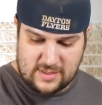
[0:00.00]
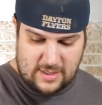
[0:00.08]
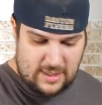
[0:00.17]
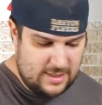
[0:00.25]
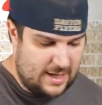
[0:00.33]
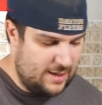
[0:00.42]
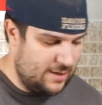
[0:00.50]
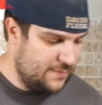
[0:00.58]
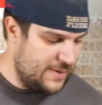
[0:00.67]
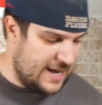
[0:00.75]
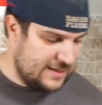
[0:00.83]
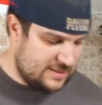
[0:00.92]
Not a
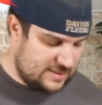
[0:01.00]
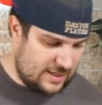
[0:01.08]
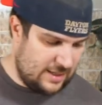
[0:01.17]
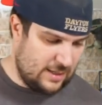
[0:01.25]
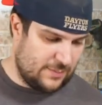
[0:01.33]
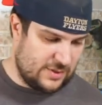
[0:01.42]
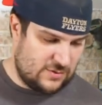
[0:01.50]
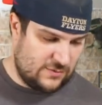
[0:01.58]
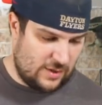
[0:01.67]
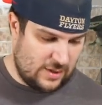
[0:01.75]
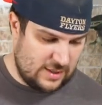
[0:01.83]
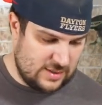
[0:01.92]
bad setup as
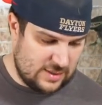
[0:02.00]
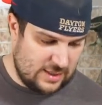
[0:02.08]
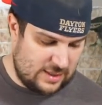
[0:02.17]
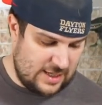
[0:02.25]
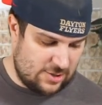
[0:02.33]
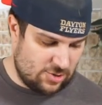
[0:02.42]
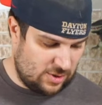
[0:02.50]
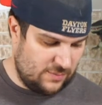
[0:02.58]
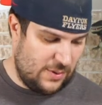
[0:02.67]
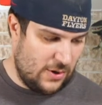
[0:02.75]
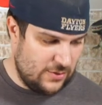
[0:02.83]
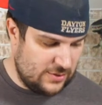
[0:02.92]
far as like the actual
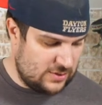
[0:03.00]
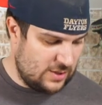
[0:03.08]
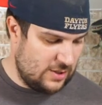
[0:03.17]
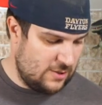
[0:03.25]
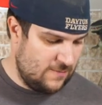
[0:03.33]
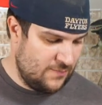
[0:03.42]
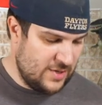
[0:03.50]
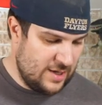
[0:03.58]
components go.